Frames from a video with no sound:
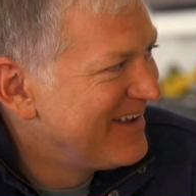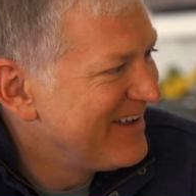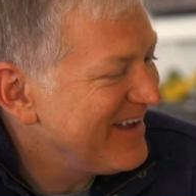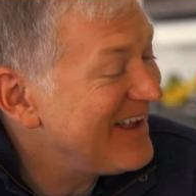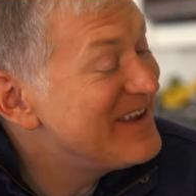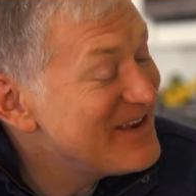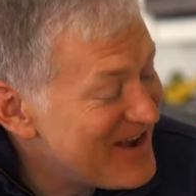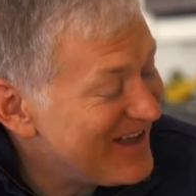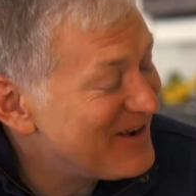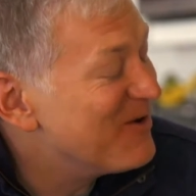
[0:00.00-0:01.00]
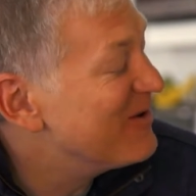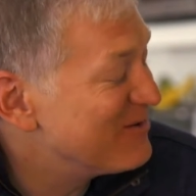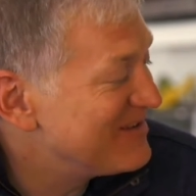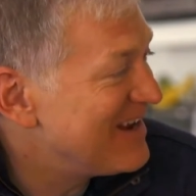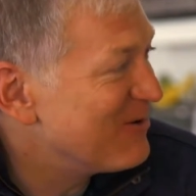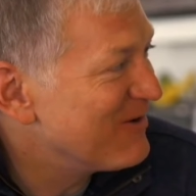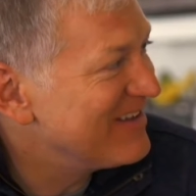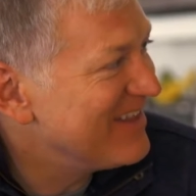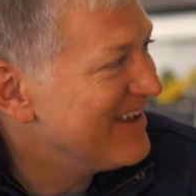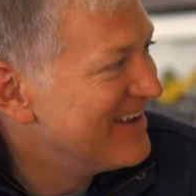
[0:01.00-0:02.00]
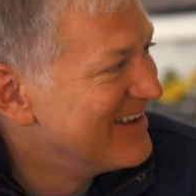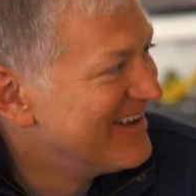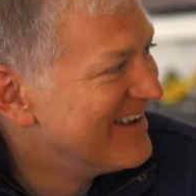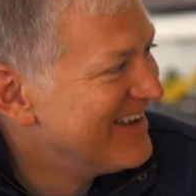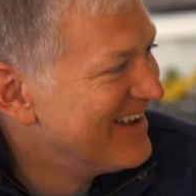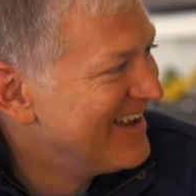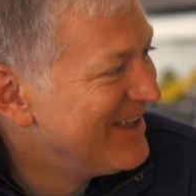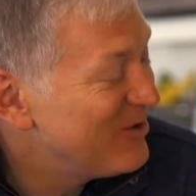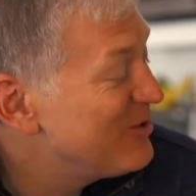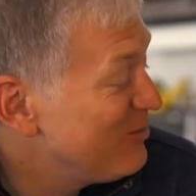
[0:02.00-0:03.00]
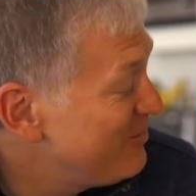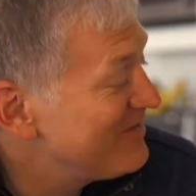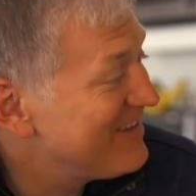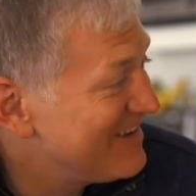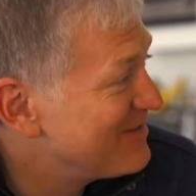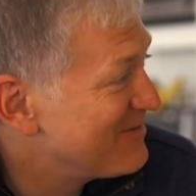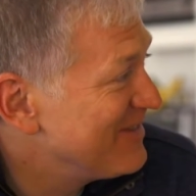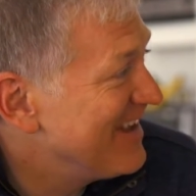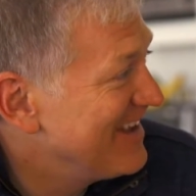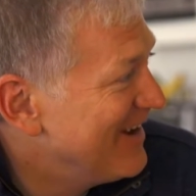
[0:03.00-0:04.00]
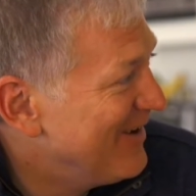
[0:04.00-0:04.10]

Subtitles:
I did not know it was an outright lie. You could lose your license for that.